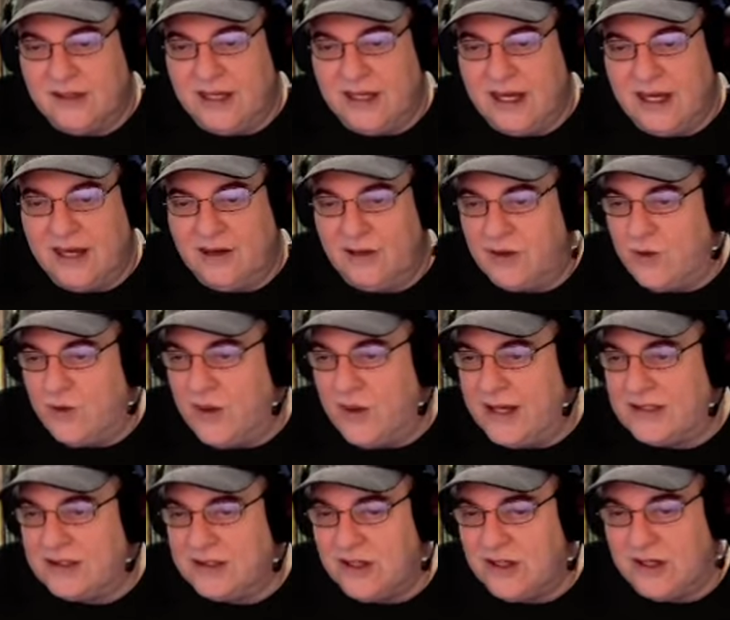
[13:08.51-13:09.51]
uh,
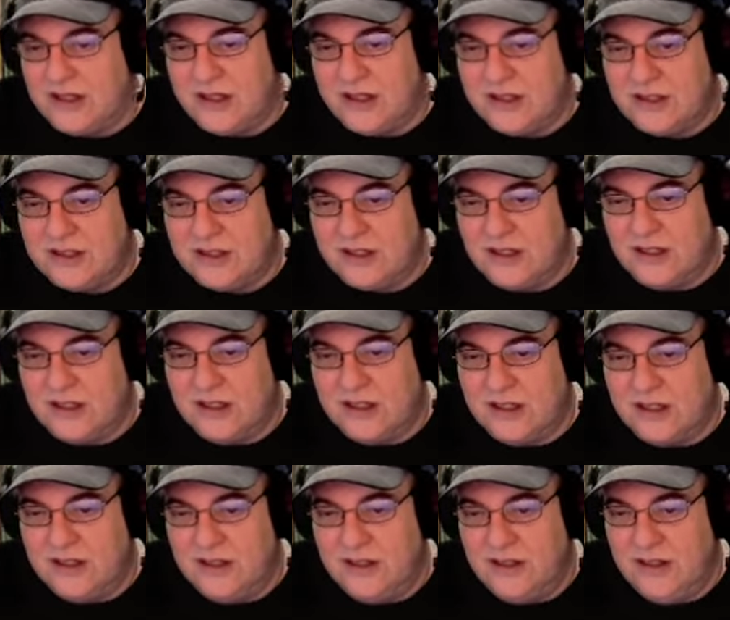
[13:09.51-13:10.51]
quests are concerned,